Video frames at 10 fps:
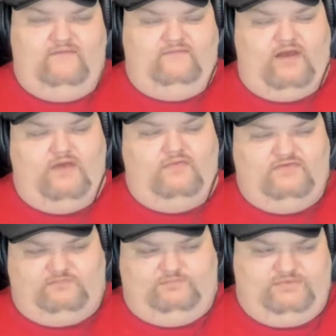All
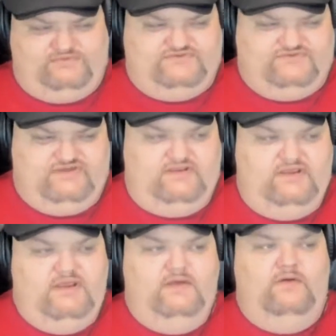this bullshit
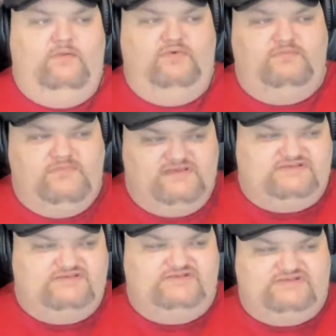with
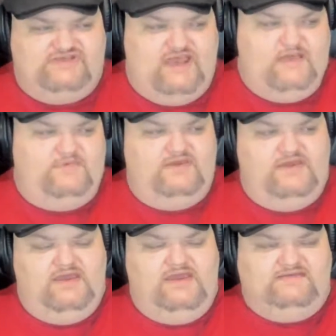Missy and Shabby
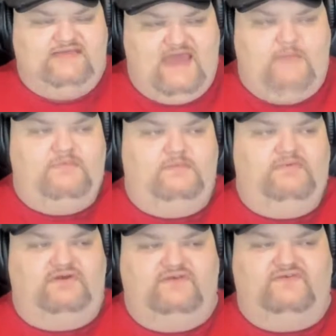is happening
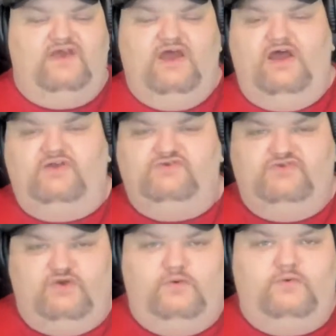because a
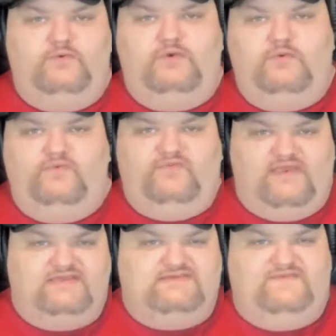dude who
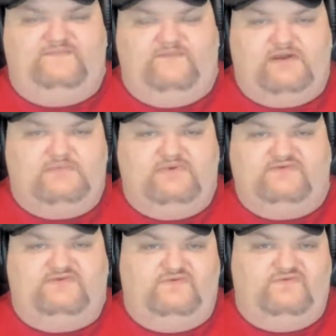thinks he's funny because
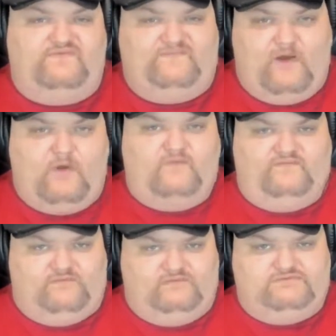he used phone
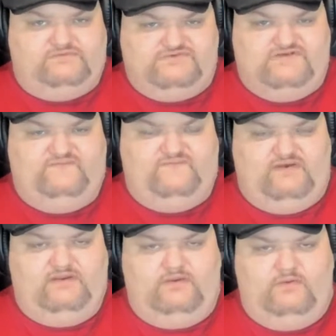filters in a
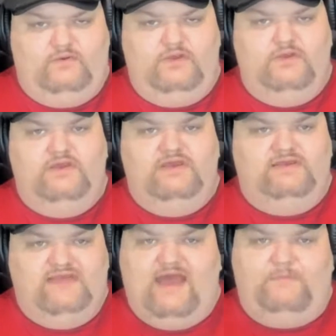video
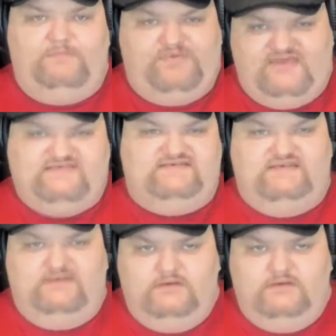got pissy.